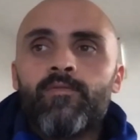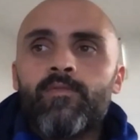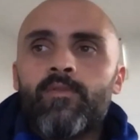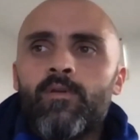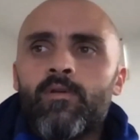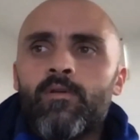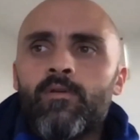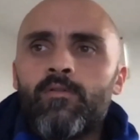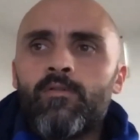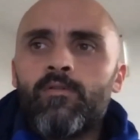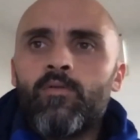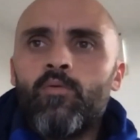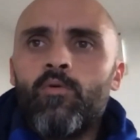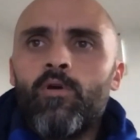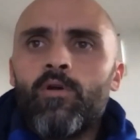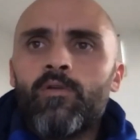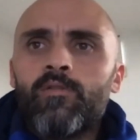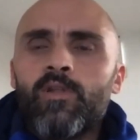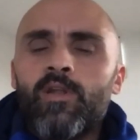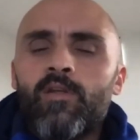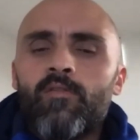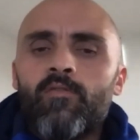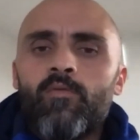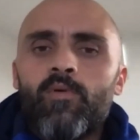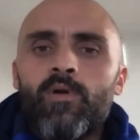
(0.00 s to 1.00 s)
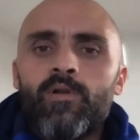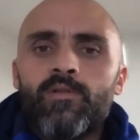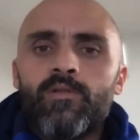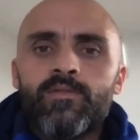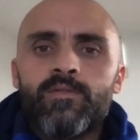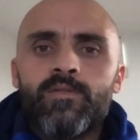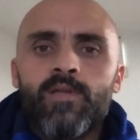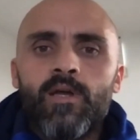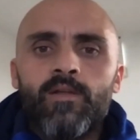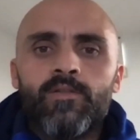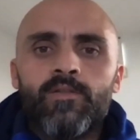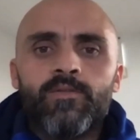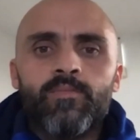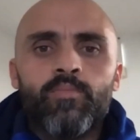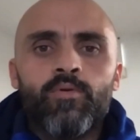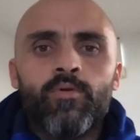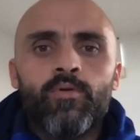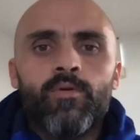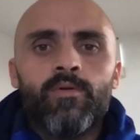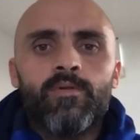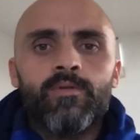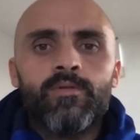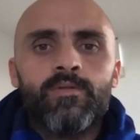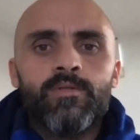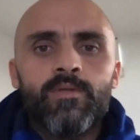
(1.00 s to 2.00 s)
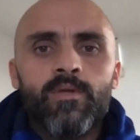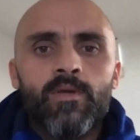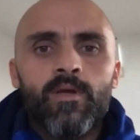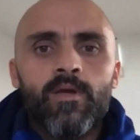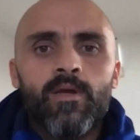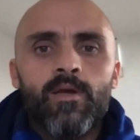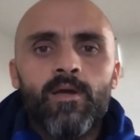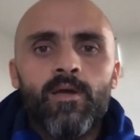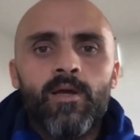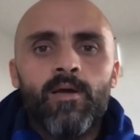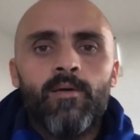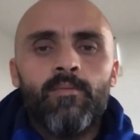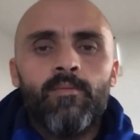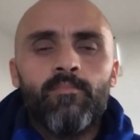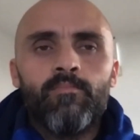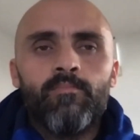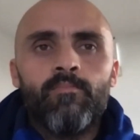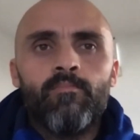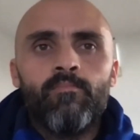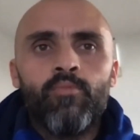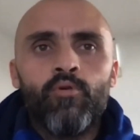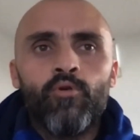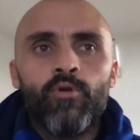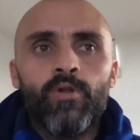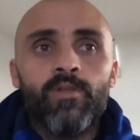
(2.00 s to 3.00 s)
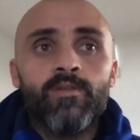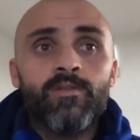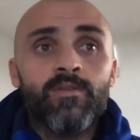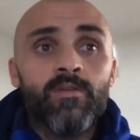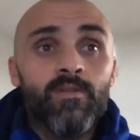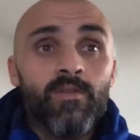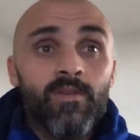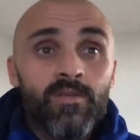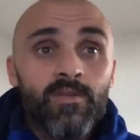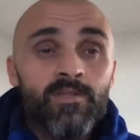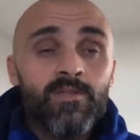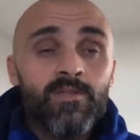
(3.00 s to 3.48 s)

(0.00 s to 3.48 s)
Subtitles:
the work that everyone's done to put into this